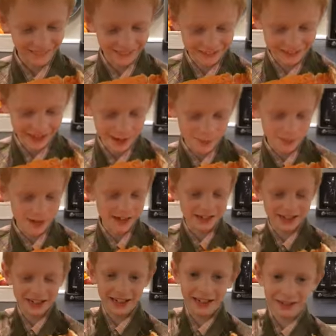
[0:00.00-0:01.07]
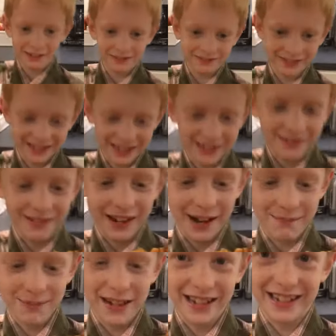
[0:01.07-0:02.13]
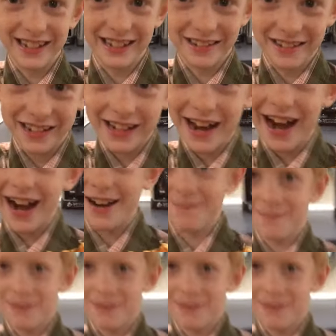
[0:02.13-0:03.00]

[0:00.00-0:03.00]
well, it's not pizza. See, not pizza. Not